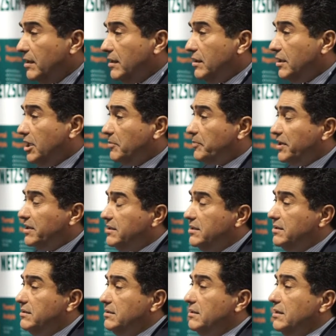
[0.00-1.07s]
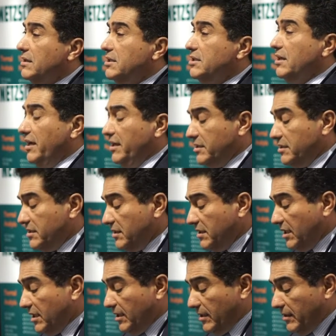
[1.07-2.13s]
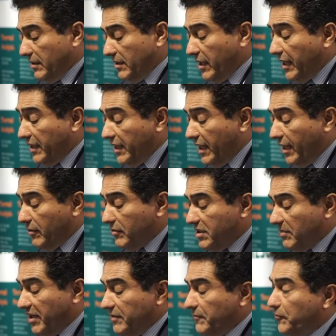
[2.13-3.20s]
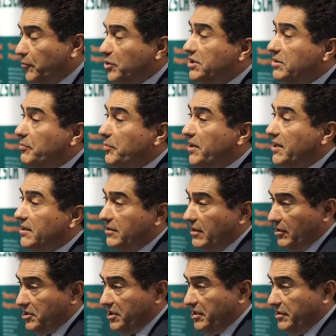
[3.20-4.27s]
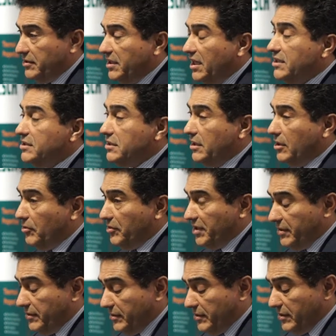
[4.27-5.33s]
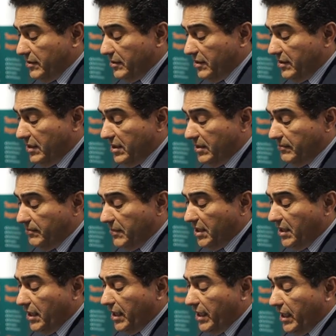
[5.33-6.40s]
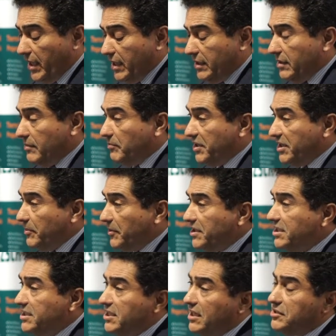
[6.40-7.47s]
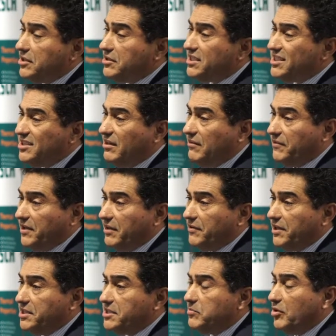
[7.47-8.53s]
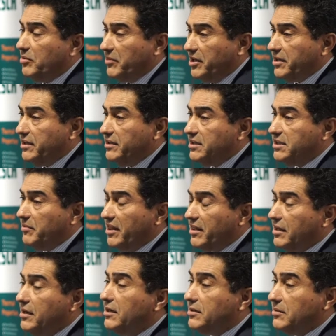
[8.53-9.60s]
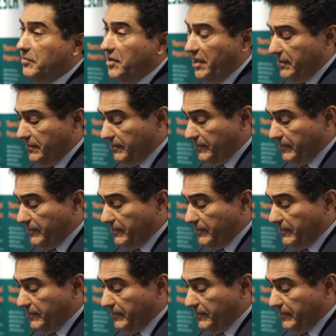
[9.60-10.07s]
The printed electronics right now is about $40 billion a year, and it's growing. But the printed sensor is still a very, very small market. It's about 300 million.